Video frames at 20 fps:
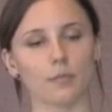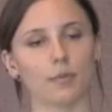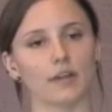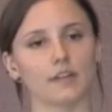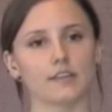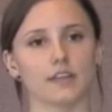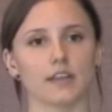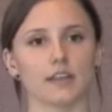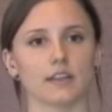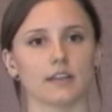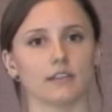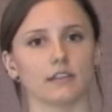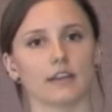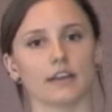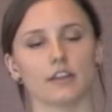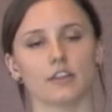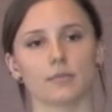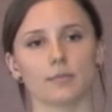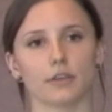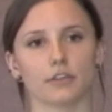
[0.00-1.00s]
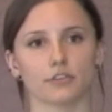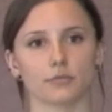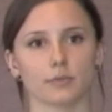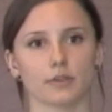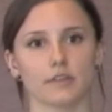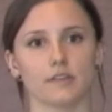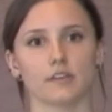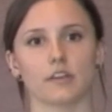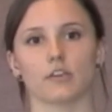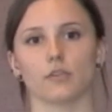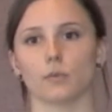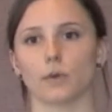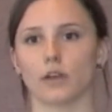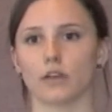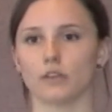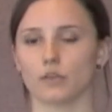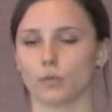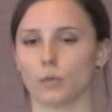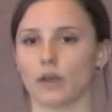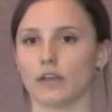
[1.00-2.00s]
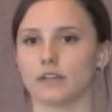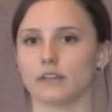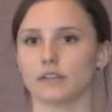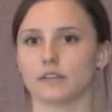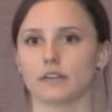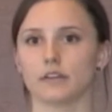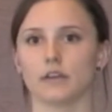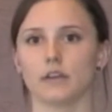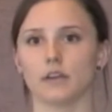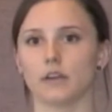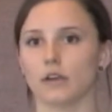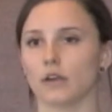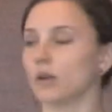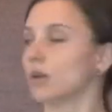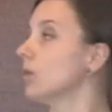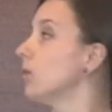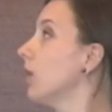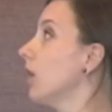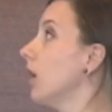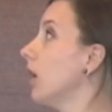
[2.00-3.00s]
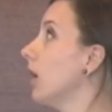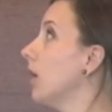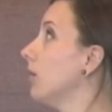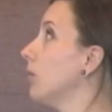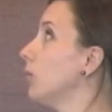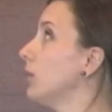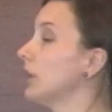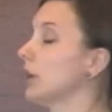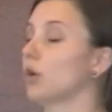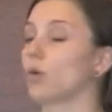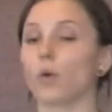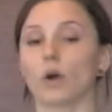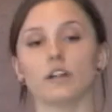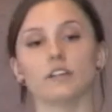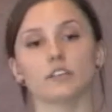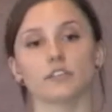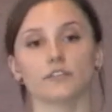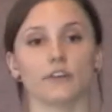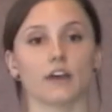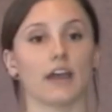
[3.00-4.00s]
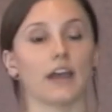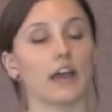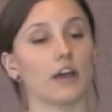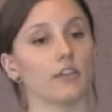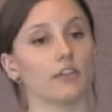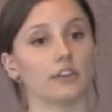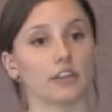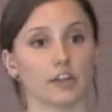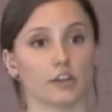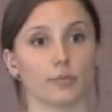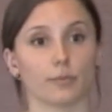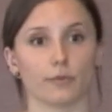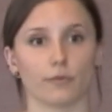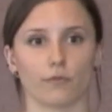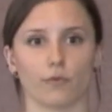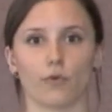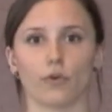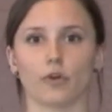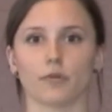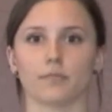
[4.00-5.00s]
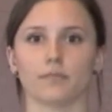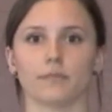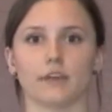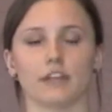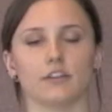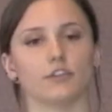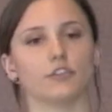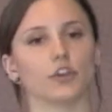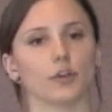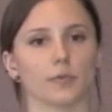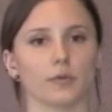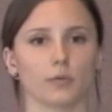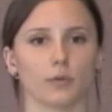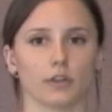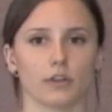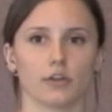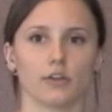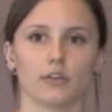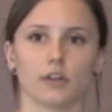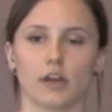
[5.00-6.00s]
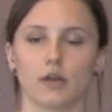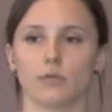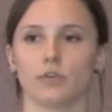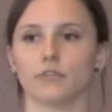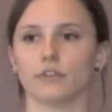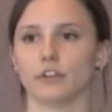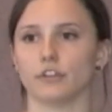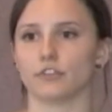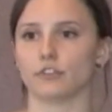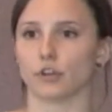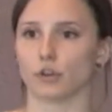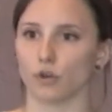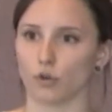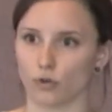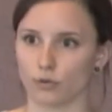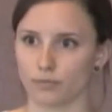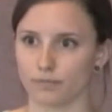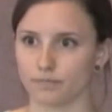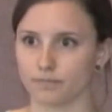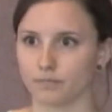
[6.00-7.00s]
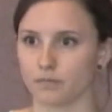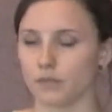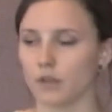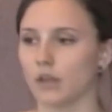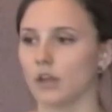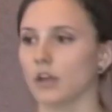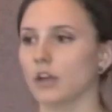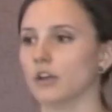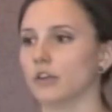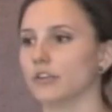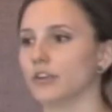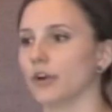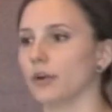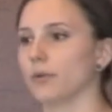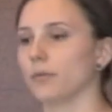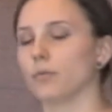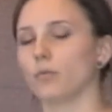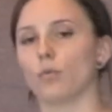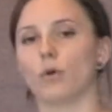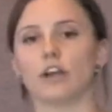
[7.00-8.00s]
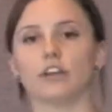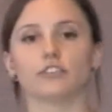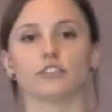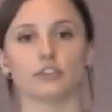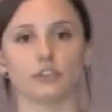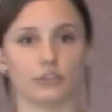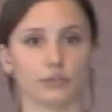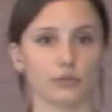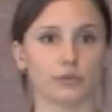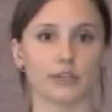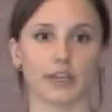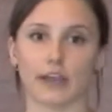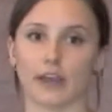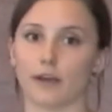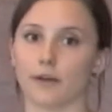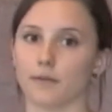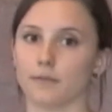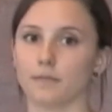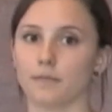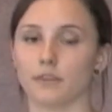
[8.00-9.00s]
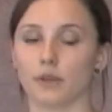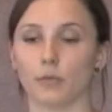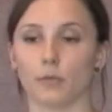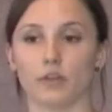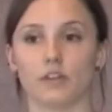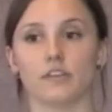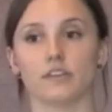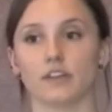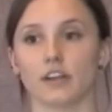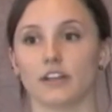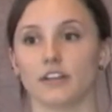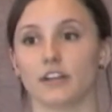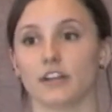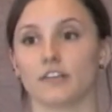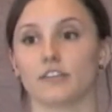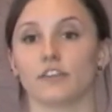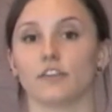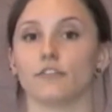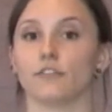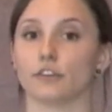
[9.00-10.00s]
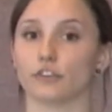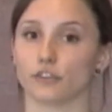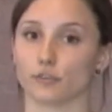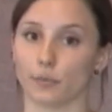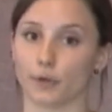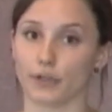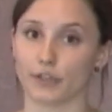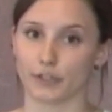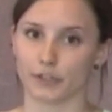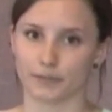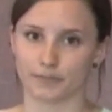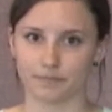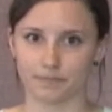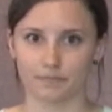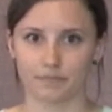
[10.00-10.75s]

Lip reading: By taking length measurements as well as weights, we can quantify how the nets perform and determine whether or not we reached our goal. So, why should you care that we design nets that fish smarter?